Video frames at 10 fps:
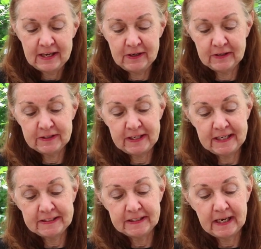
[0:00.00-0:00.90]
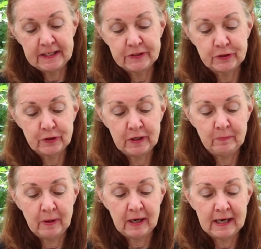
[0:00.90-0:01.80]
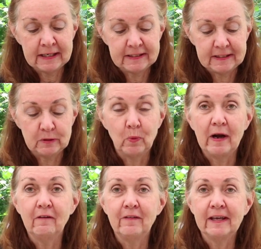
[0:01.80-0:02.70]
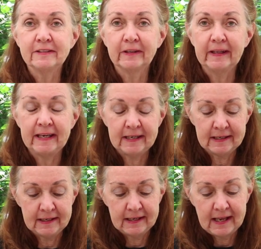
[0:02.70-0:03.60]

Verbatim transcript: You can see it's a nice sturdy box, it's well ventilated,